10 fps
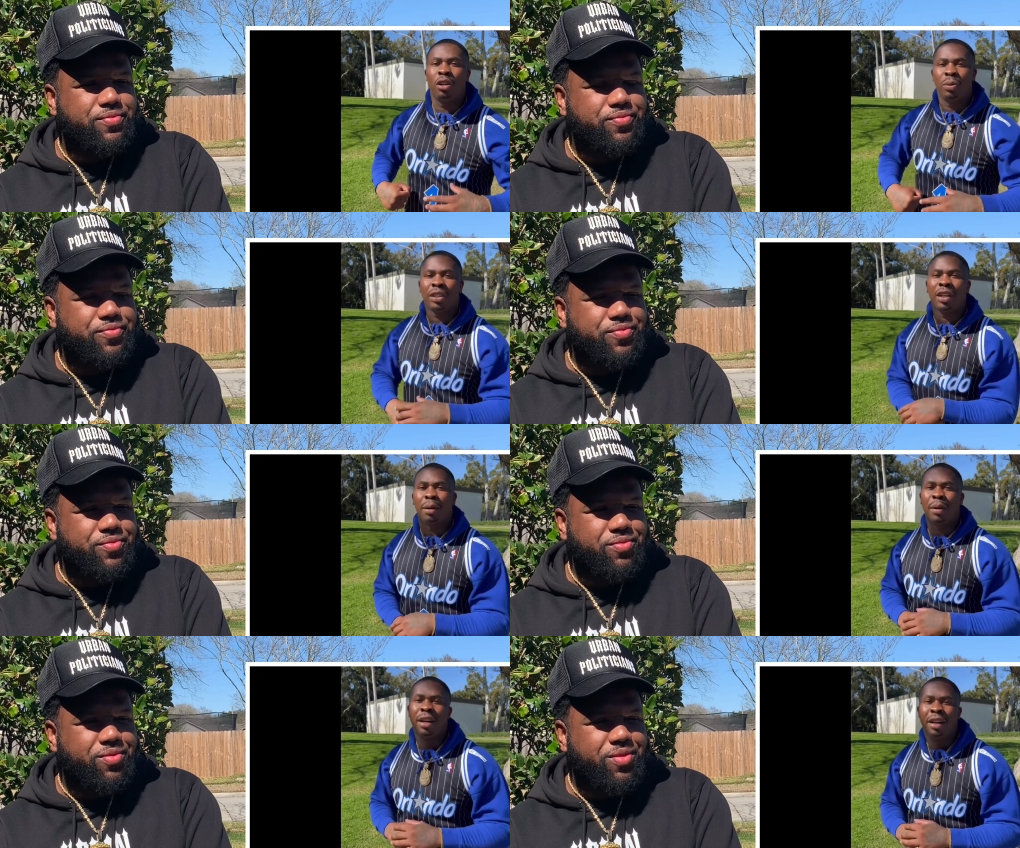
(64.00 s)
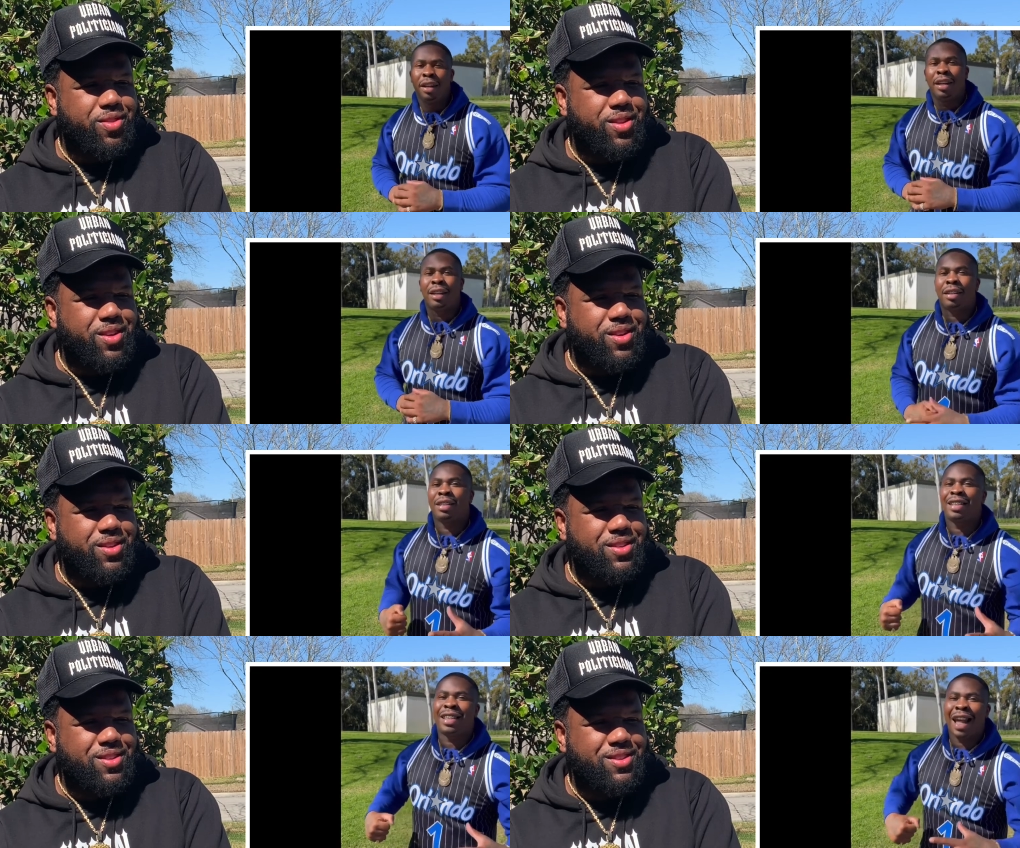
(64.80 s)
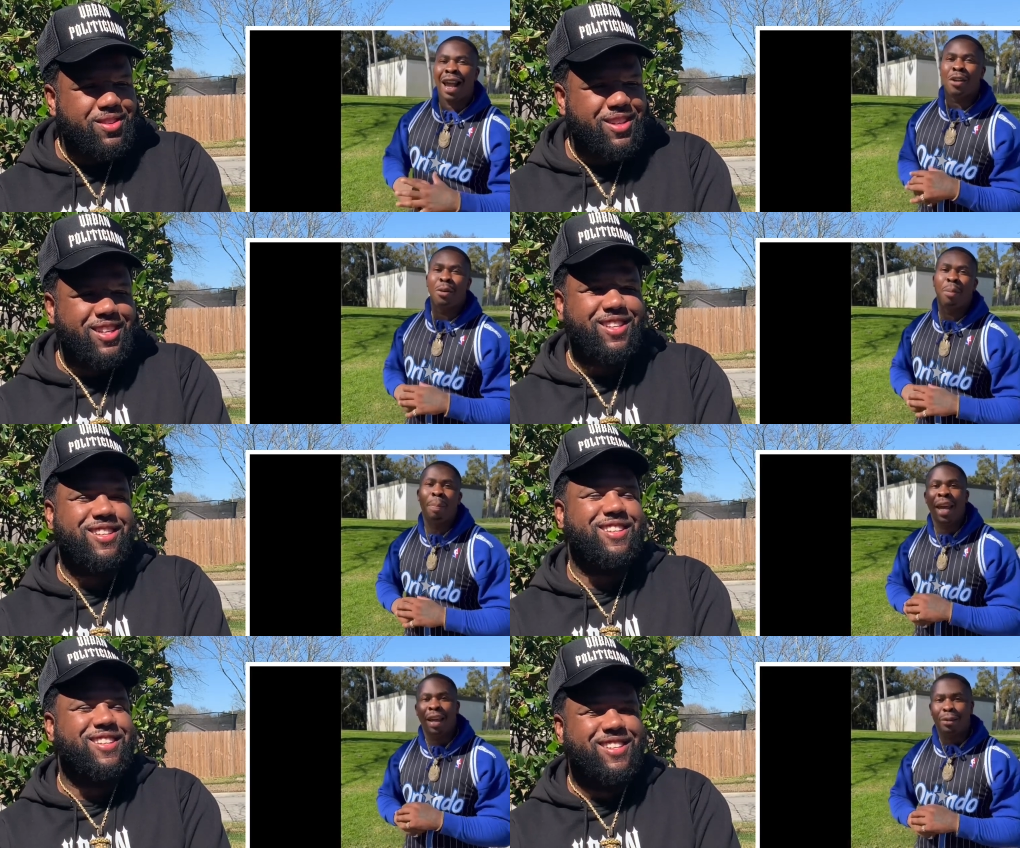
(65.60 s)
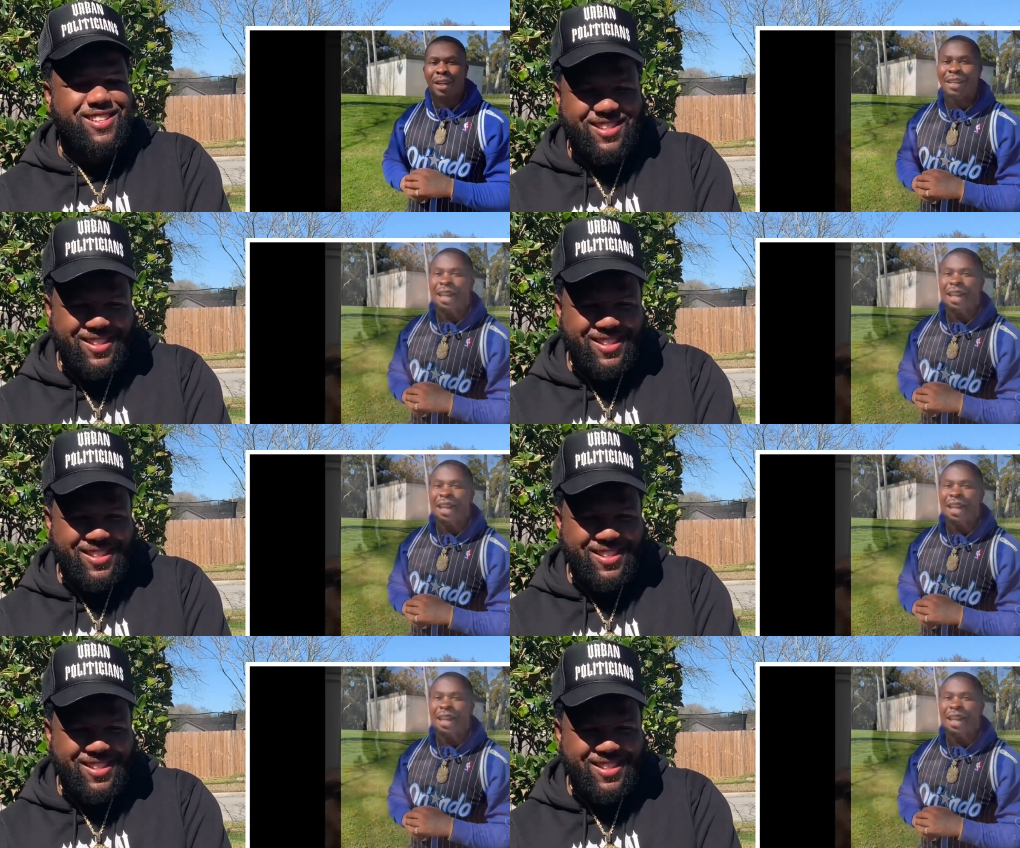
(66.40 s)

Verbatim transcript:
Speaker 1: you what's up. Niggas just sock you to bed on the